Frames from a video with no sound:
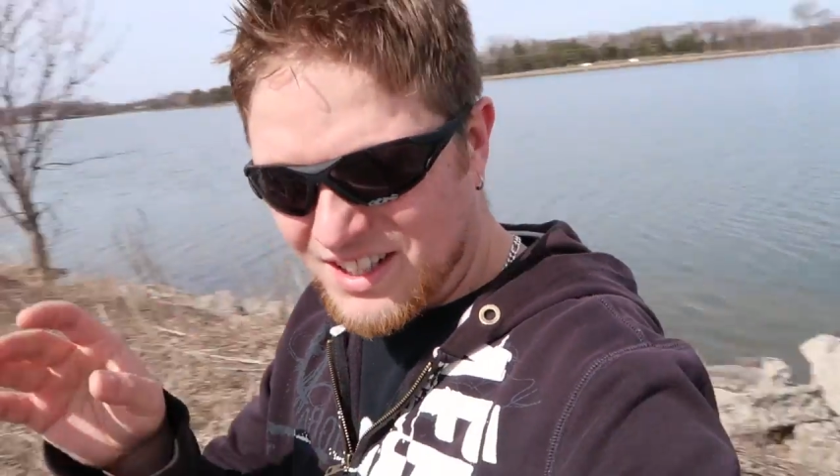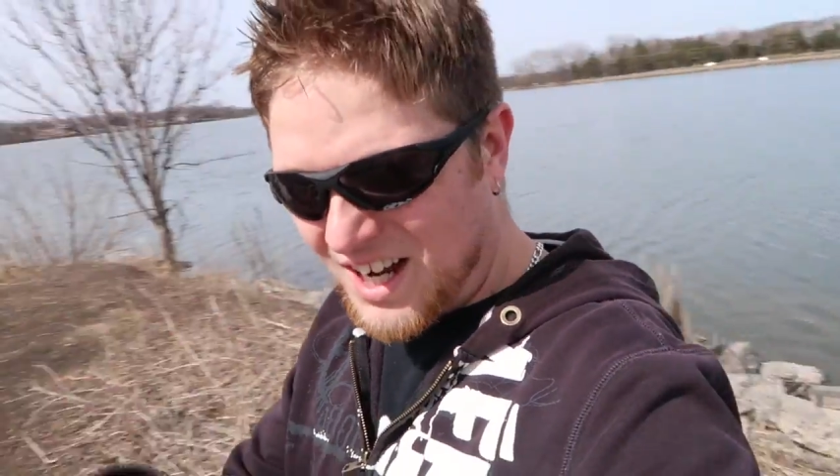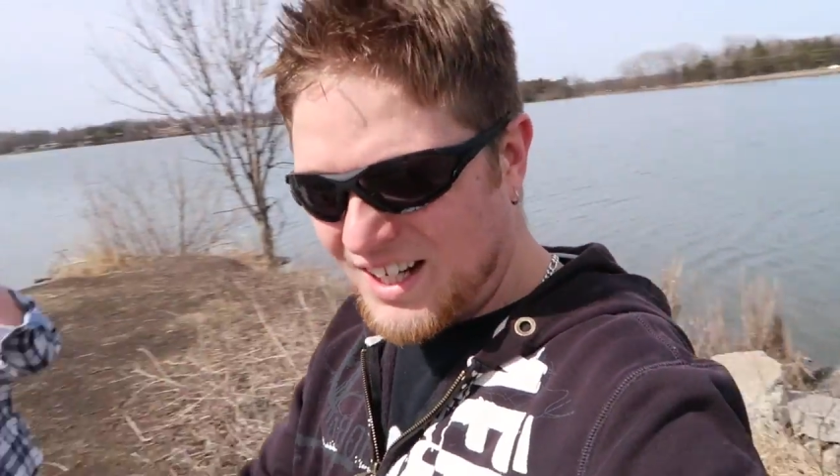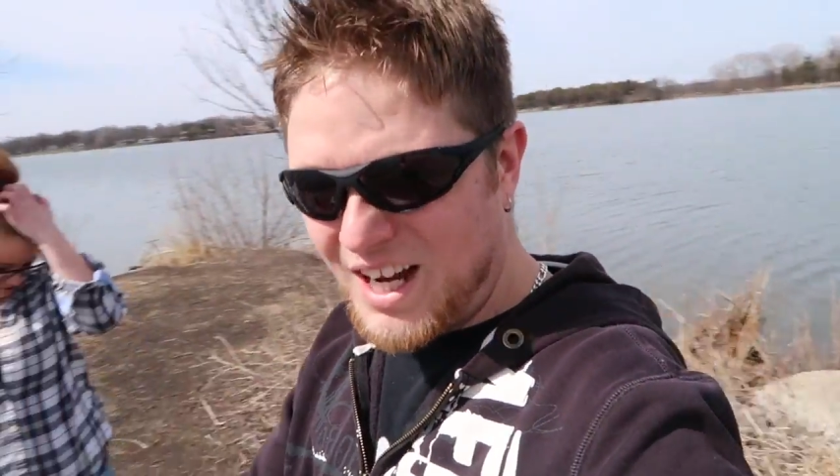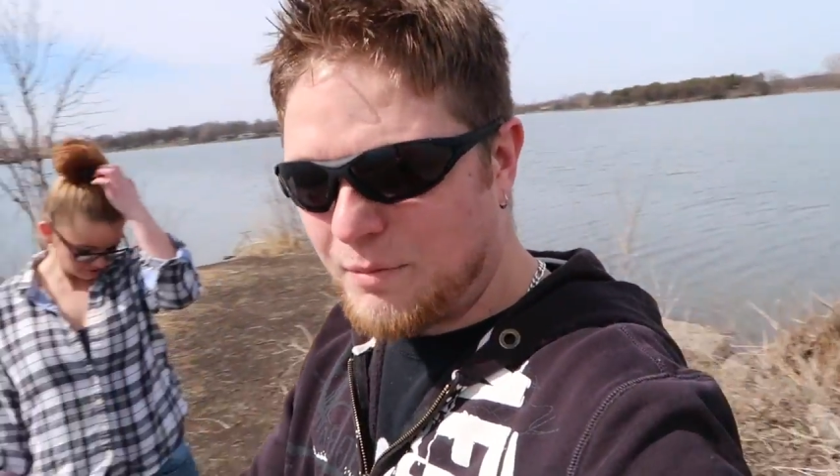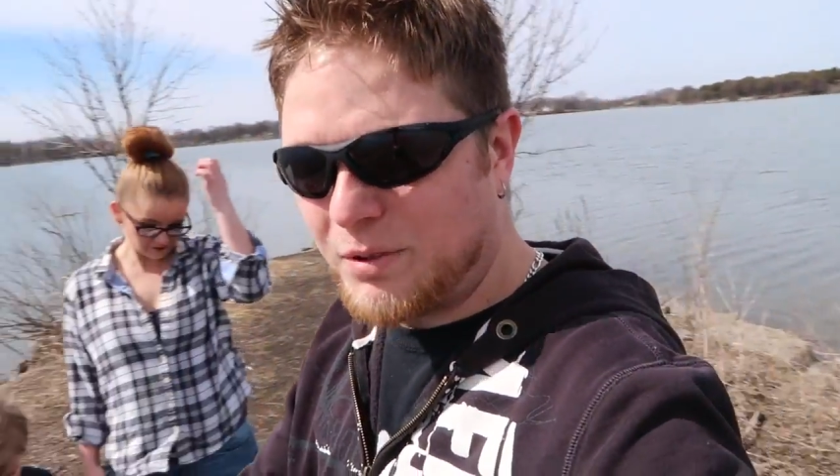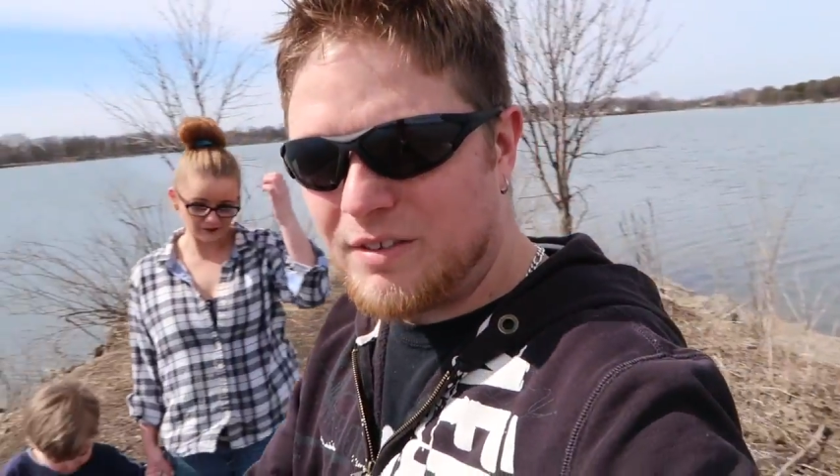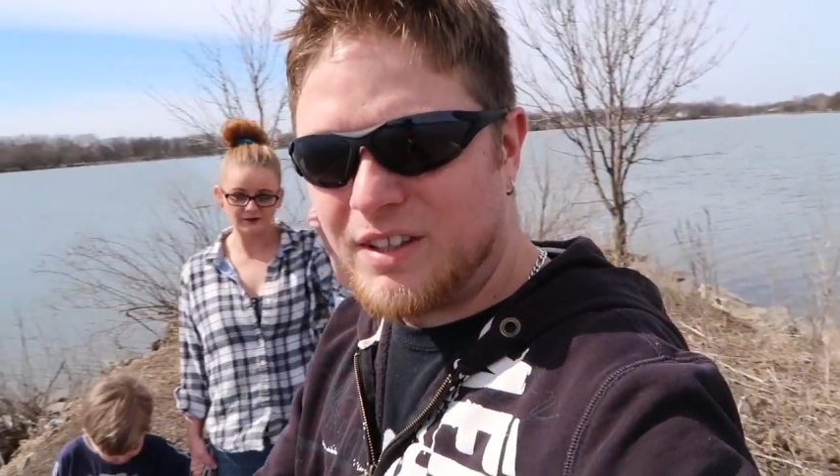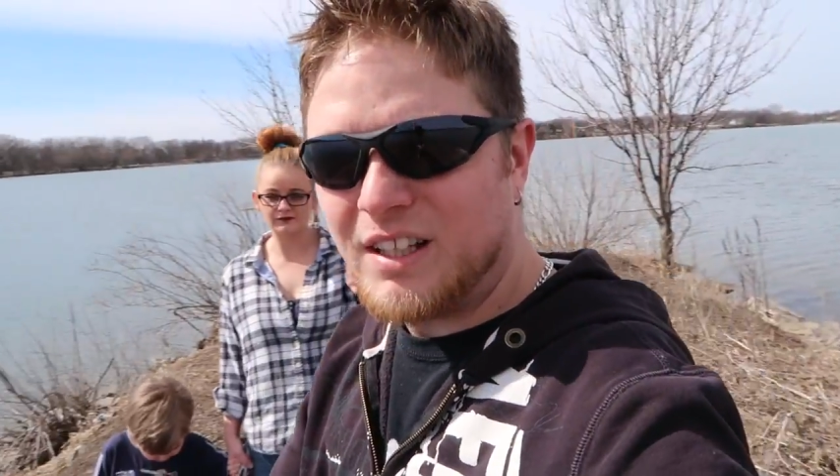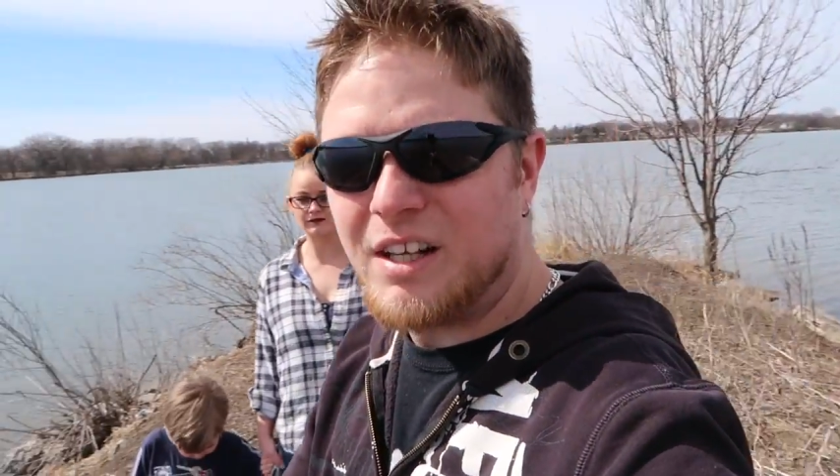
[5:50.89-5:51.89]
I can't
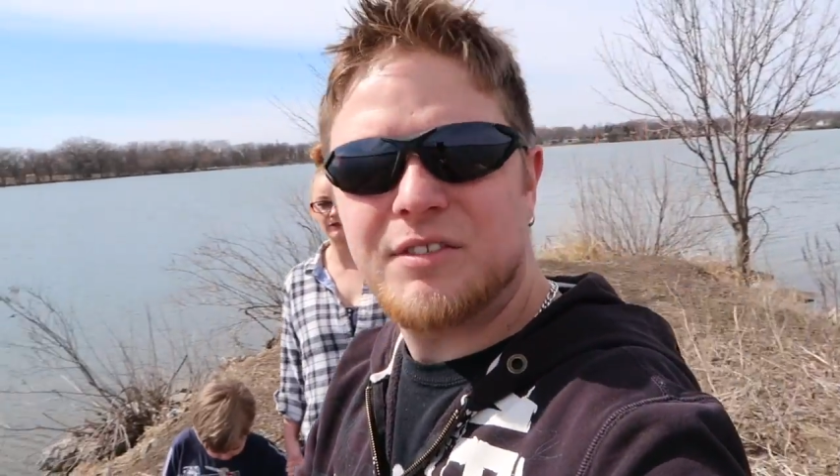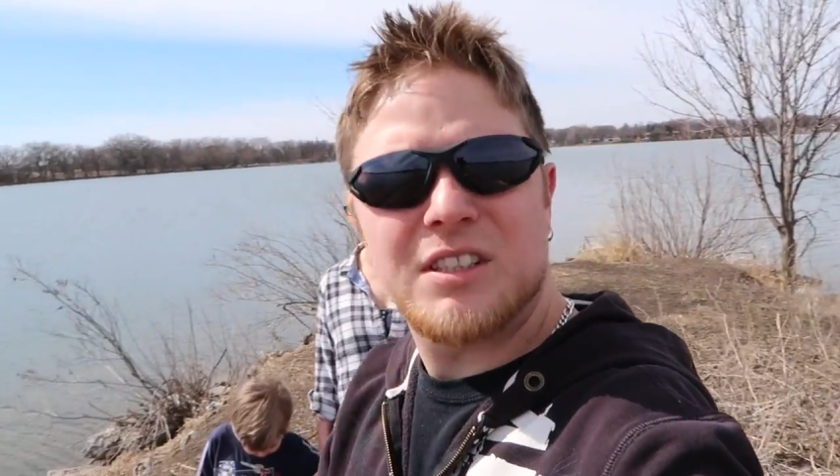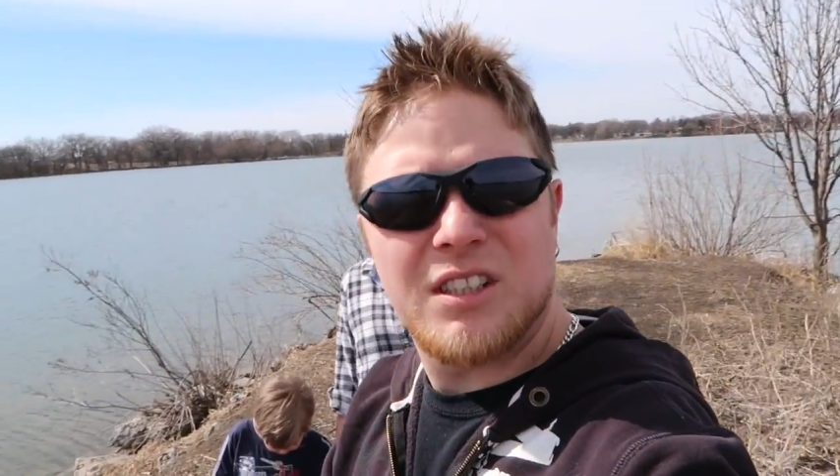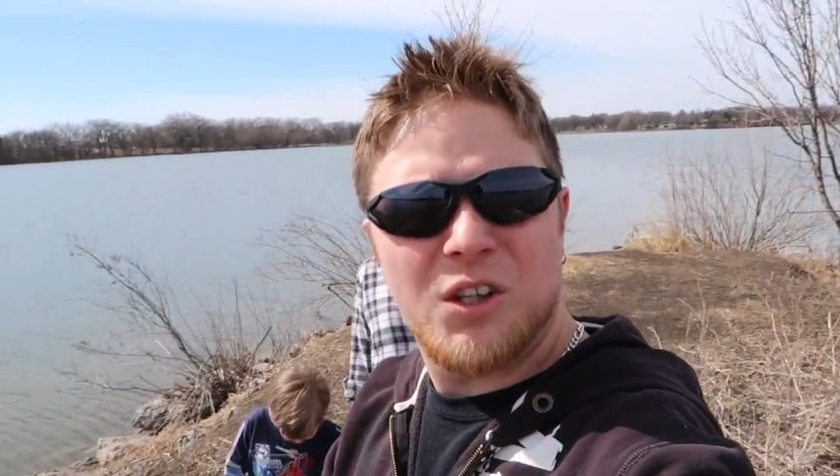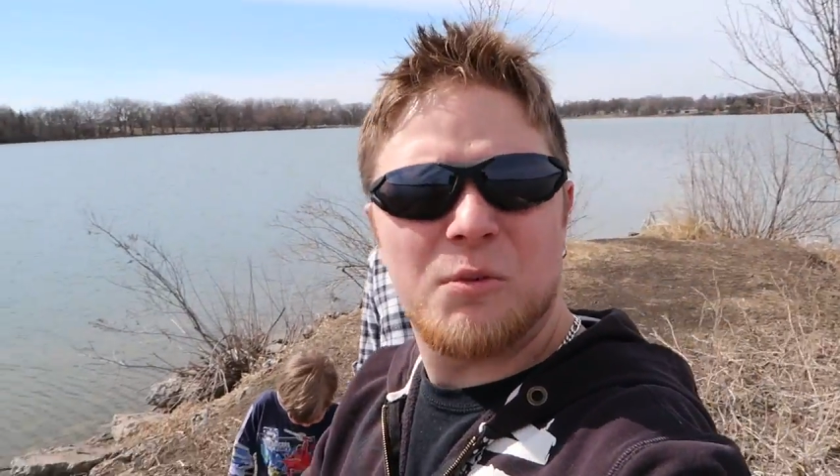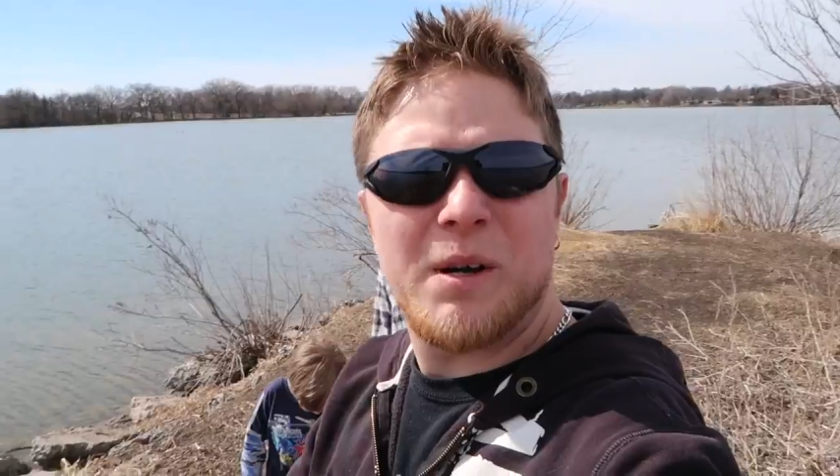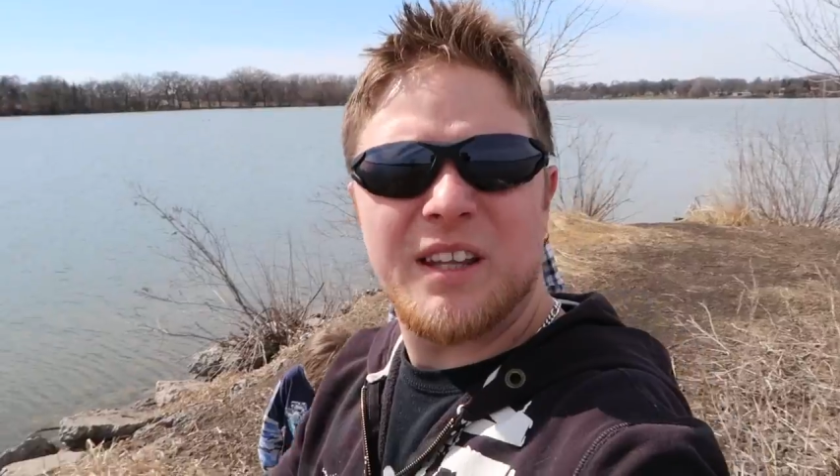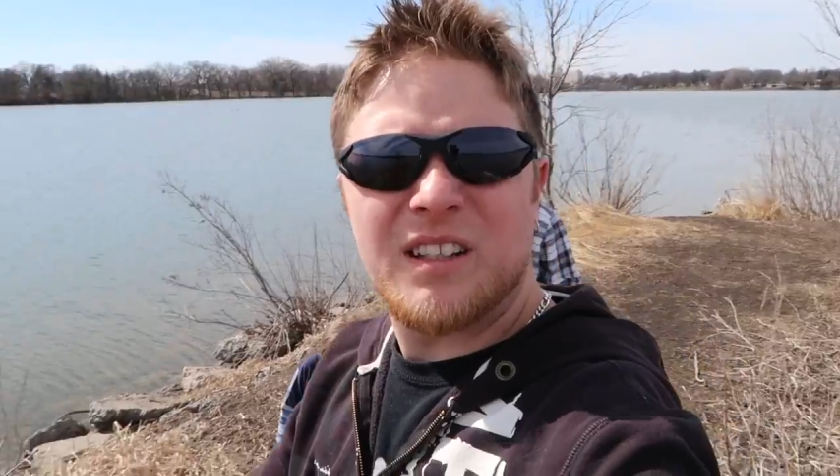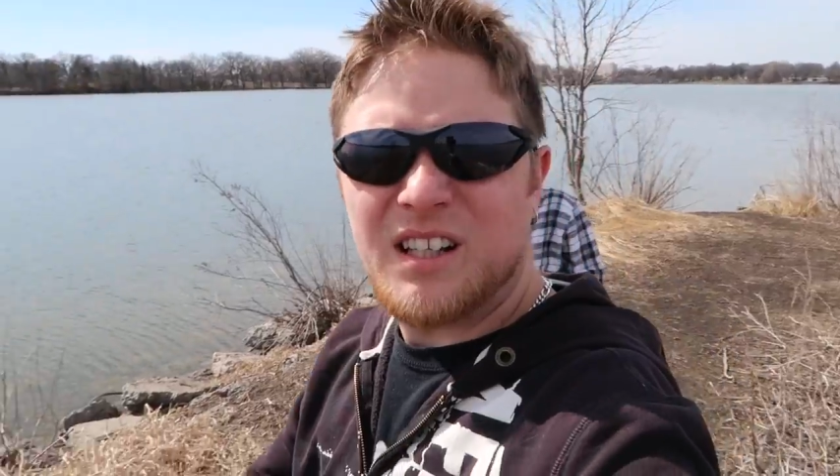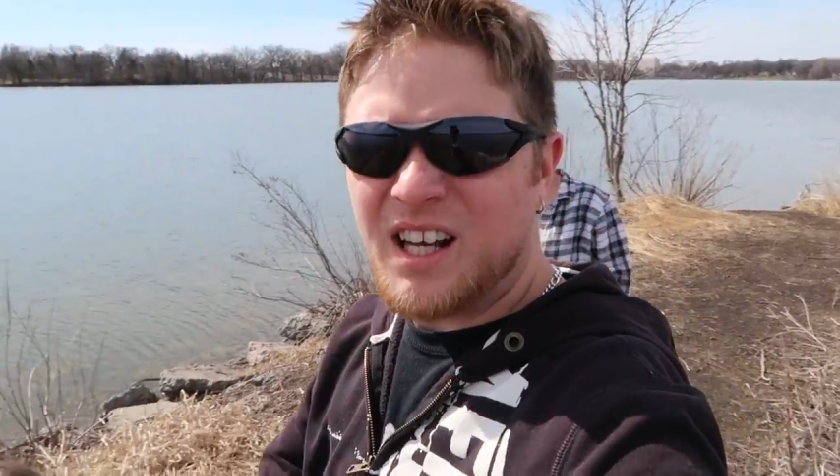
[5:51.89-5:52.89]
believe they left us alone by
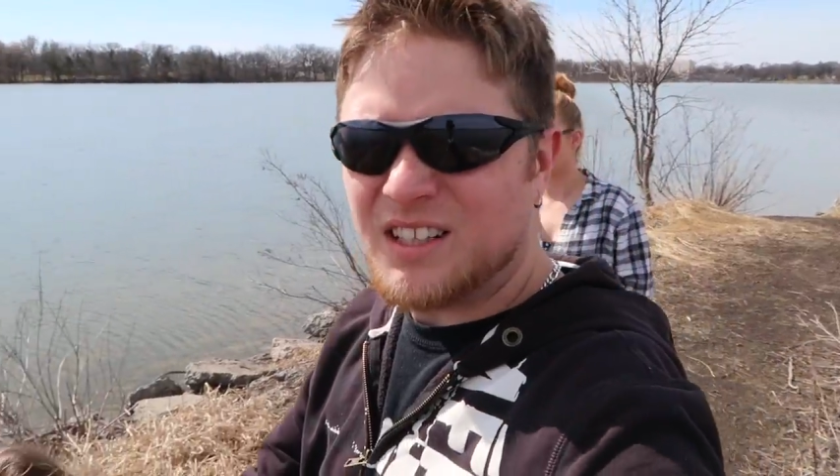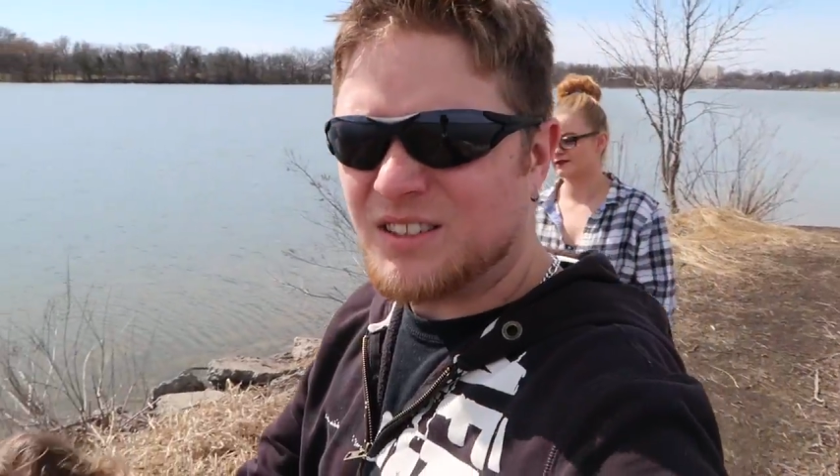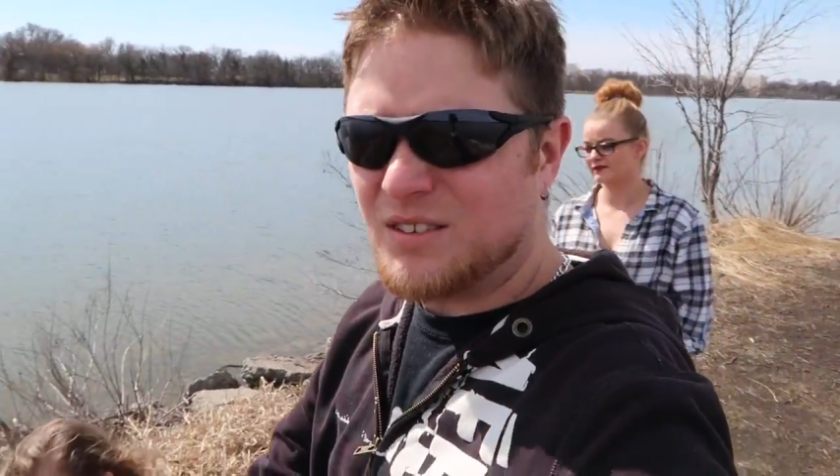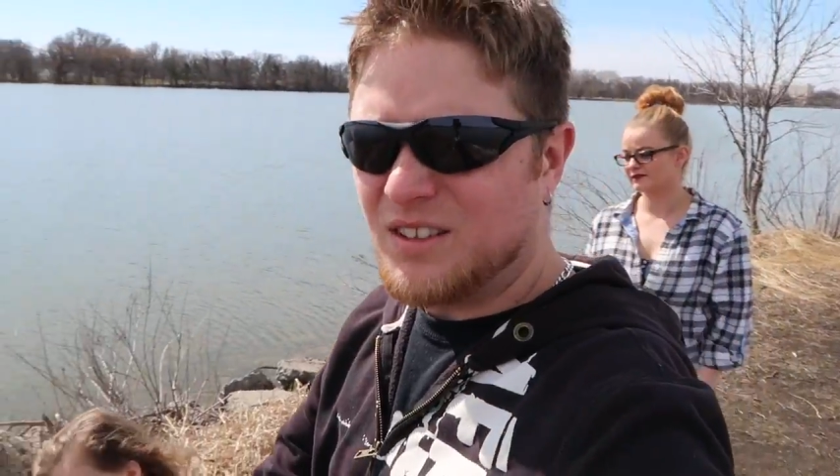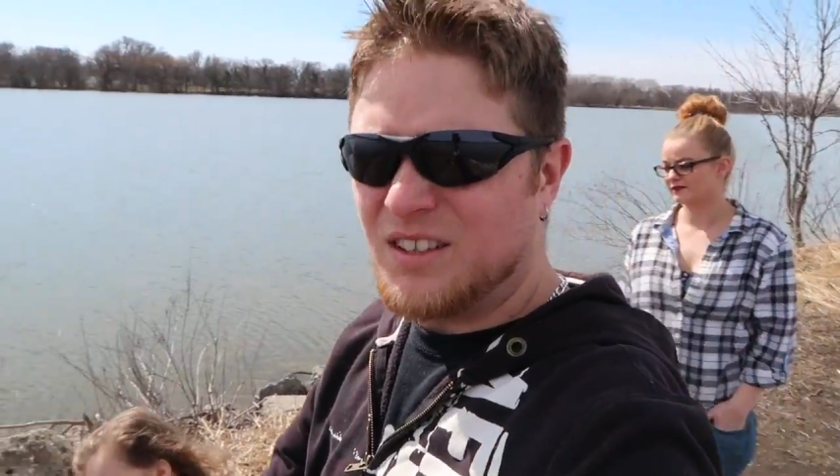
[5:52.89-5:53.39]
their nest.